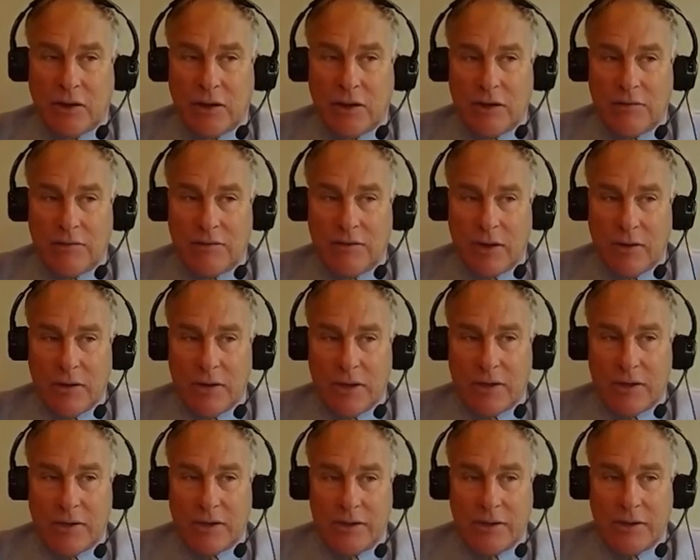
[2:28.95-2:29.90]
a very
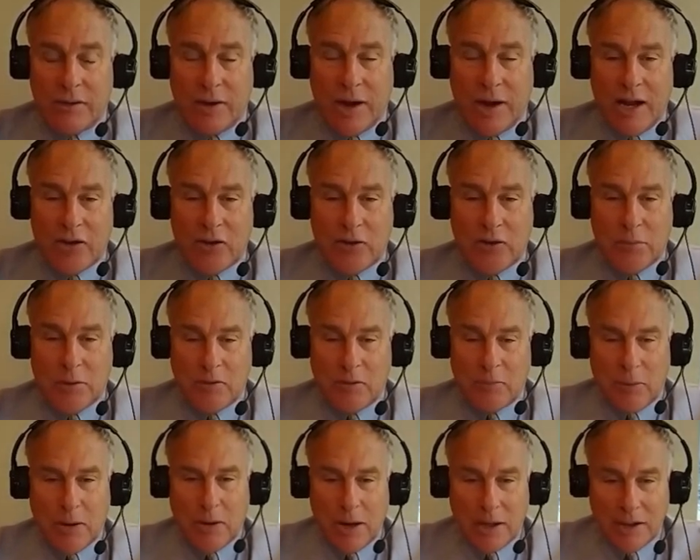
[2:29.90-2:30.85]
good grasp
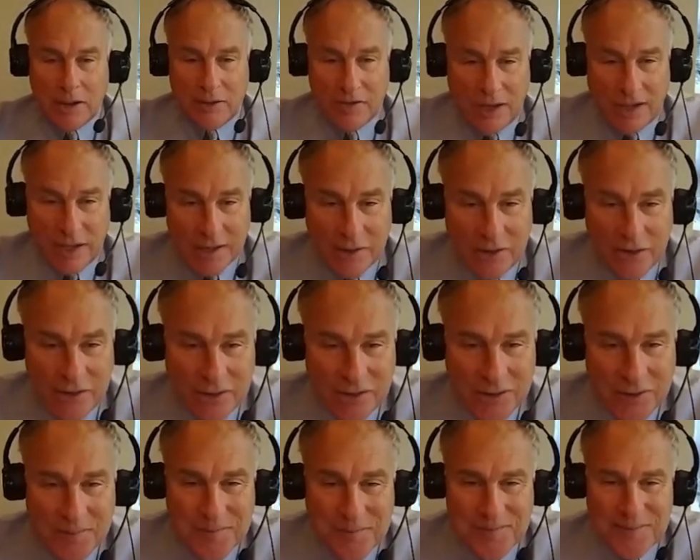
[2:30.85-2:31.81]
of
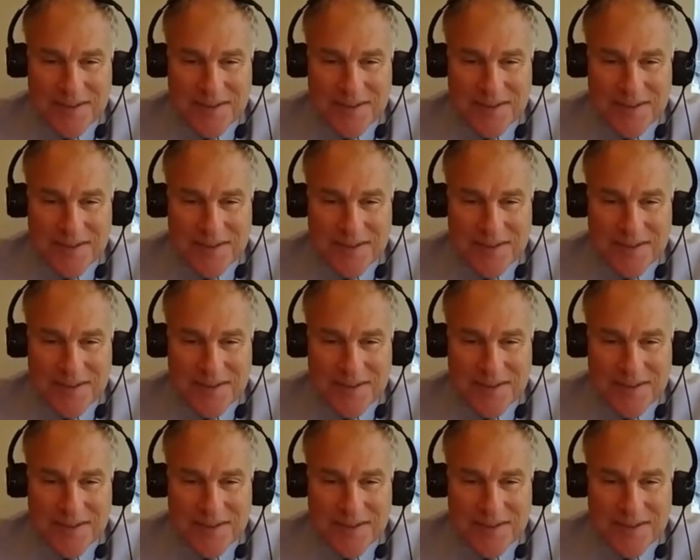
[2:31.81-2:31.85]
politics,